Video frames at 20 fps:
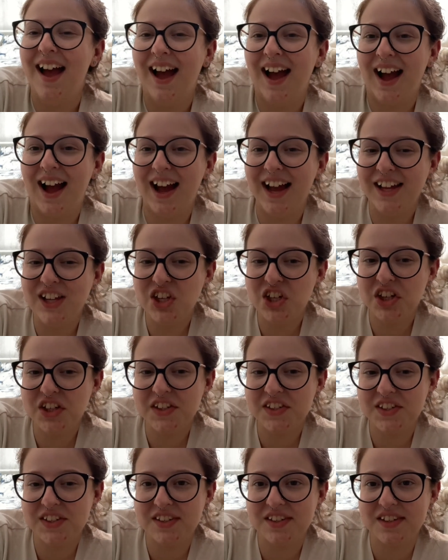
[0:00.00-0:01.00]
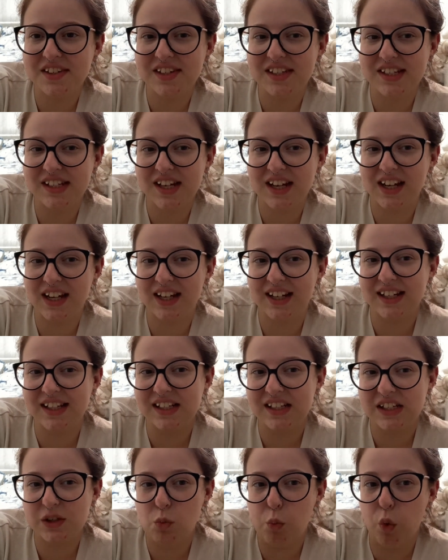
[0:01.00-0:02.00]
I just
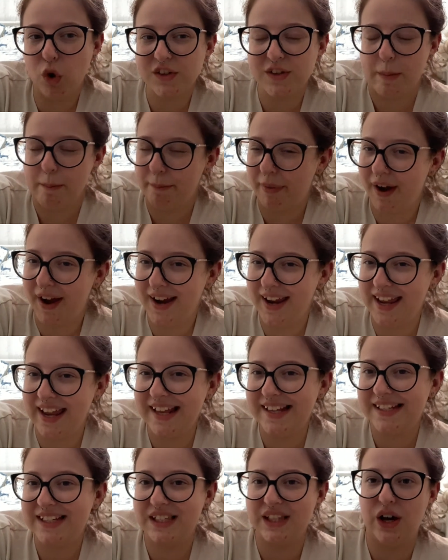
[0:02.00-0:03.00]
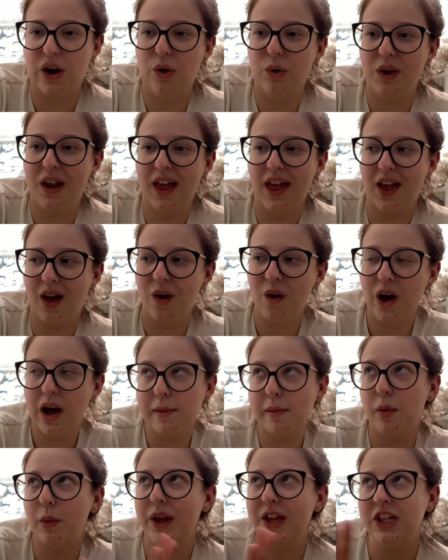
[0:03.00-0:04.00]
wasn't buying into the whole like, oh, I'm
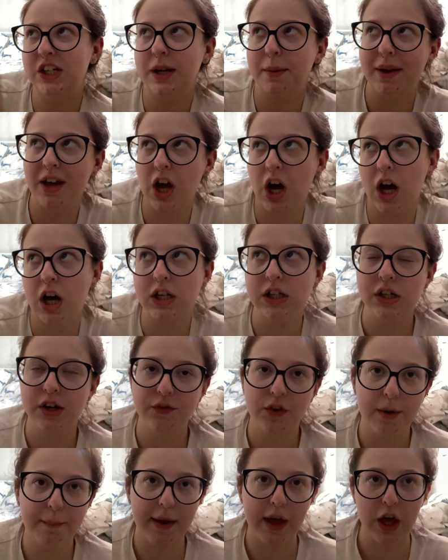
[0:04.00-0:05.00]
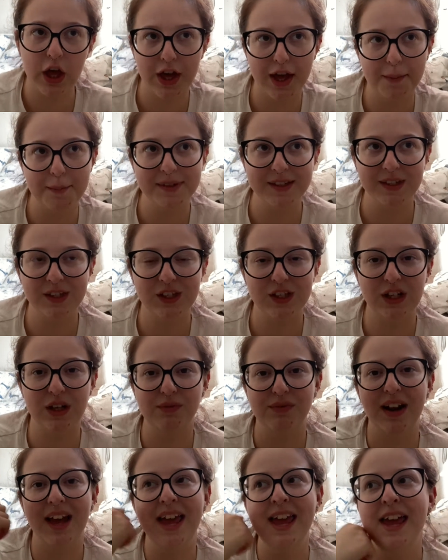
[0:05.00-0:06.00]
a witch, I'm a gardener, I've got my herbs and
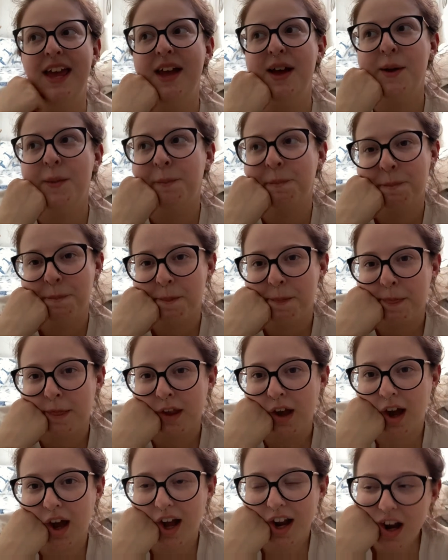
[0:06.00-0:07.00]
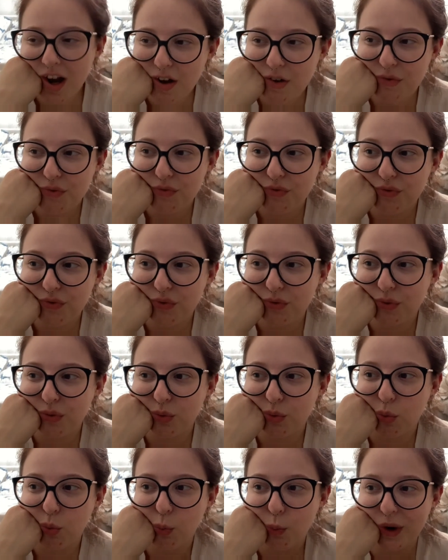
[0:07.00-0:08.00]
stuff. Like, I love
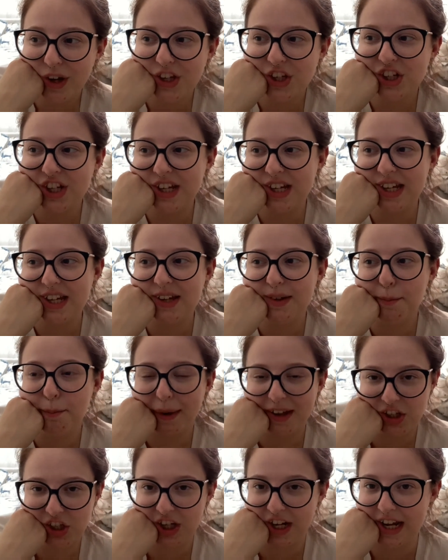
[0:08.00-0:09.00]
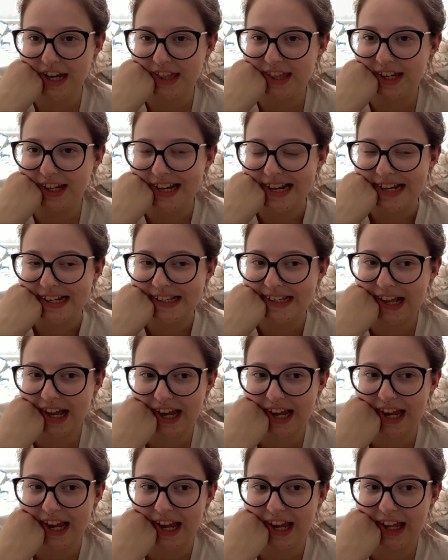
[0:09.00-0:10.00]
witchy, magic-y things.
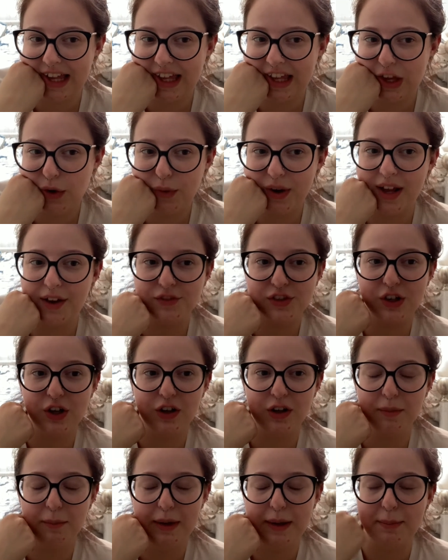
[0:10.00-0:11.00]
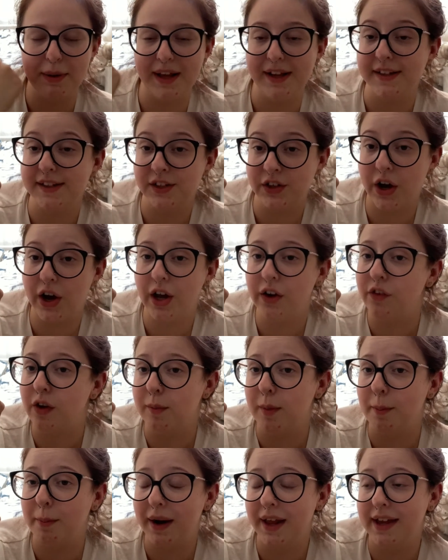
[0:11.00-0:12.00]
Like, you only have to look at me playing
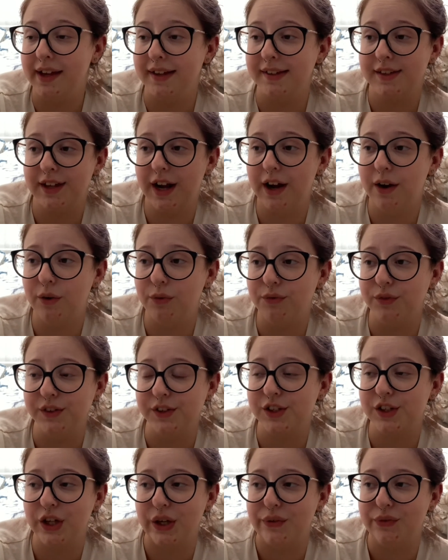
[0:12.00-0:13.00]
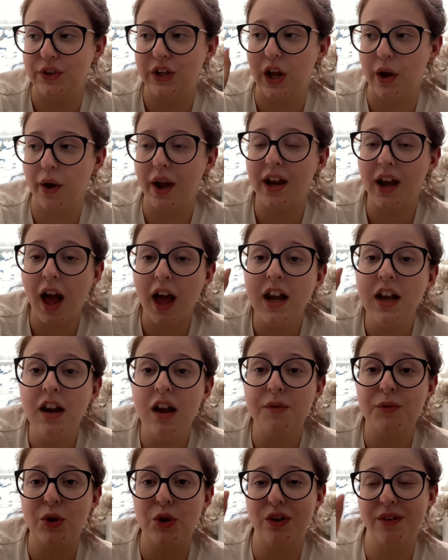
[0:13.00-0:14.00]
Skyrim and playing as an elf and stuff, you know. I
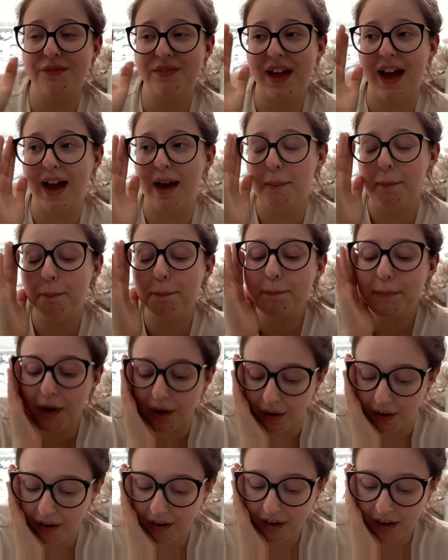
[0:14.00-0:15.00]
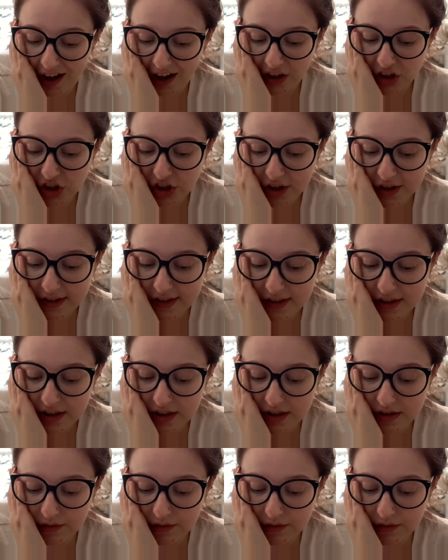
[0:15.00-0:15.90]
love all of that, but I just